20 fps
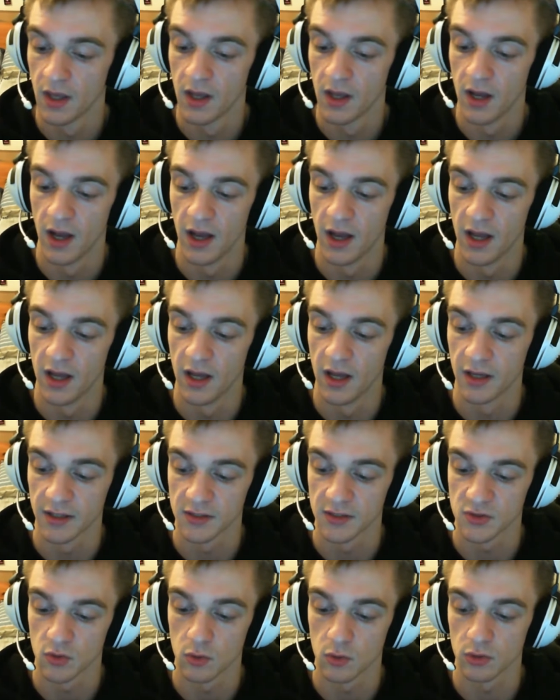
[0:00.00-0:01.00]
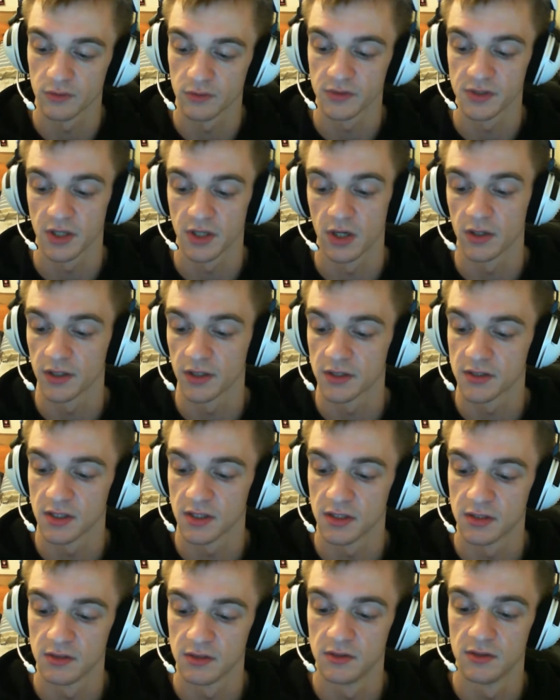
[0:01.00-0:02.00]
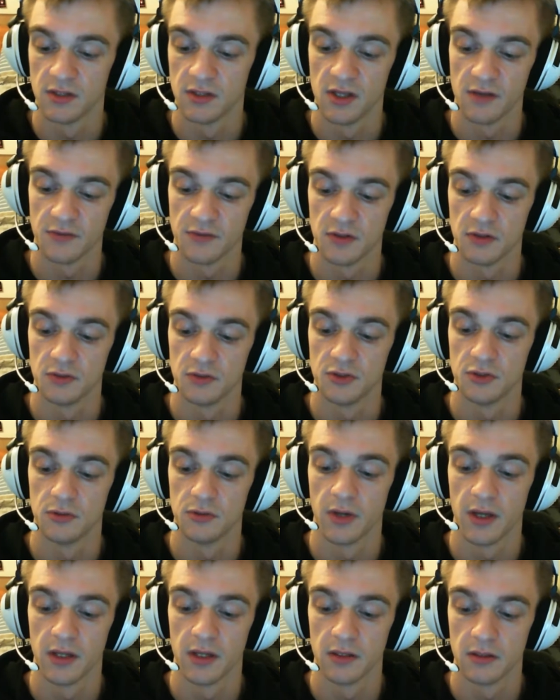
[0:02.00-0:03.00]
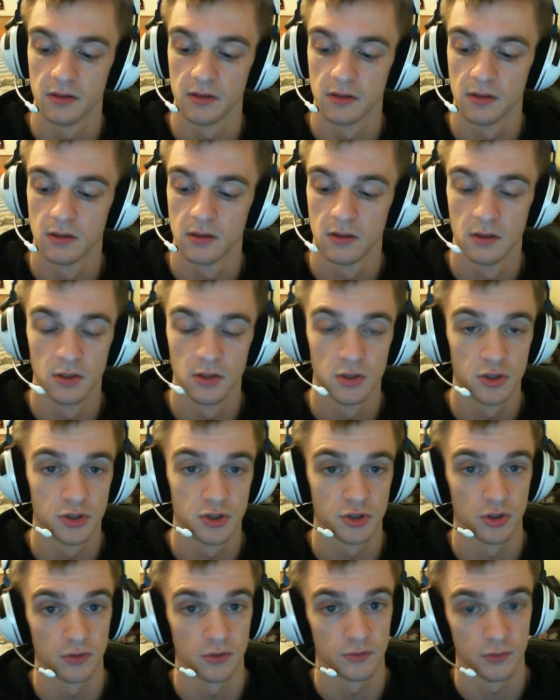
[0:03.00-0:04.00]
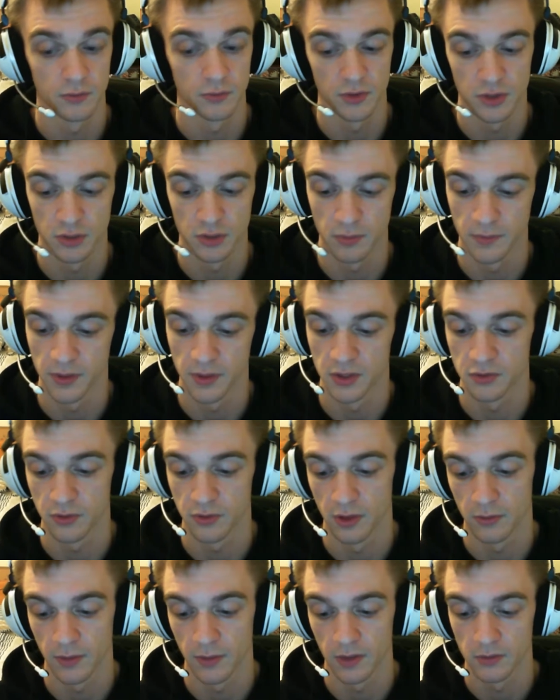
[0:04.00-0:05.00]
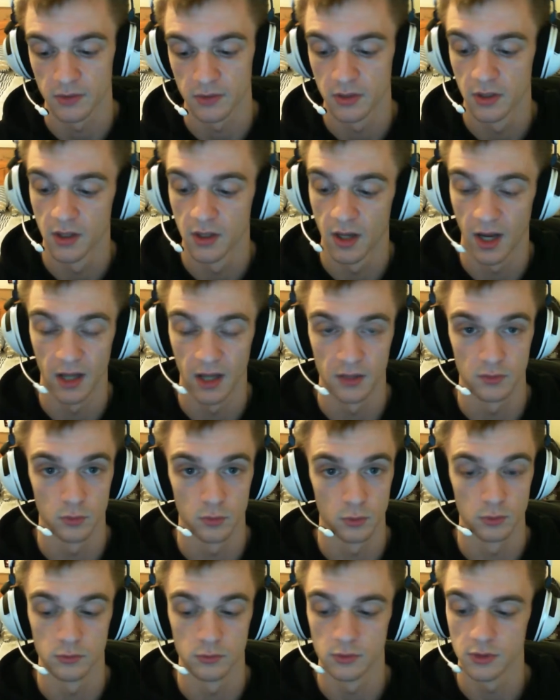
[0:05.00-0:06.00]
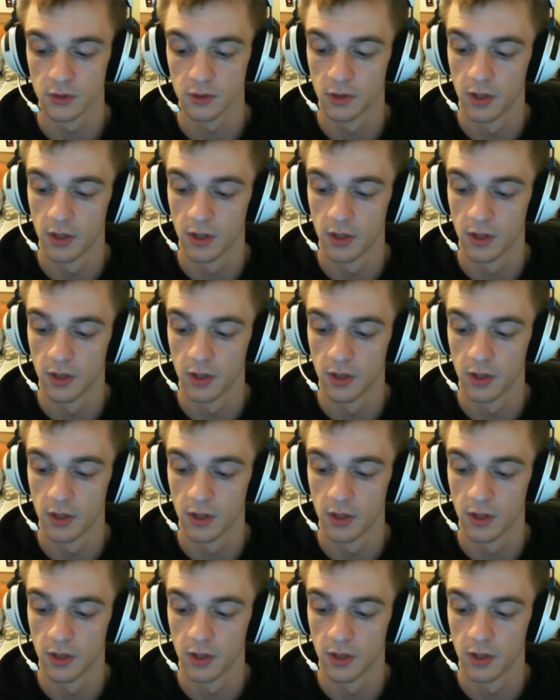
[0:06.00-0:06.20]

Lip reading: Against all other targets, if you do a shot from the Turbo Penetrator round and wound,